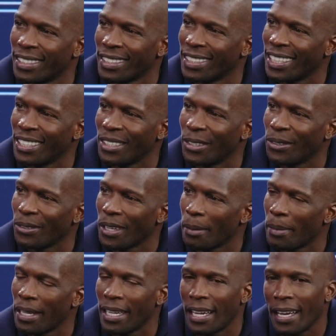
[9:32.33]
They don't. I
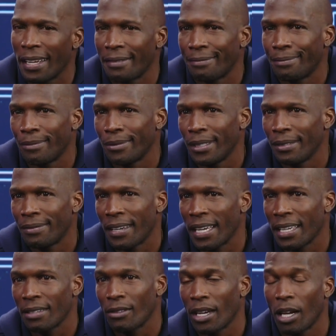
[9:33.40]
mean, if
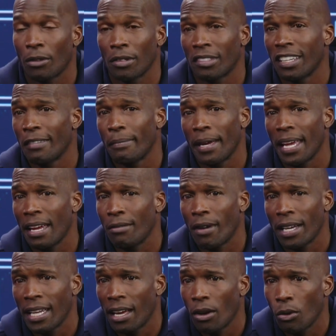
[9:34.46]
I right off the top of my head right
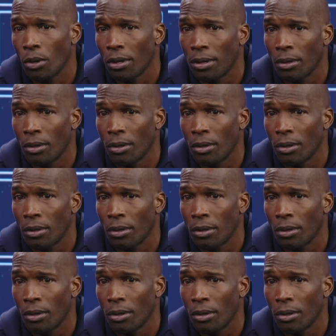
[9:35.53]
now,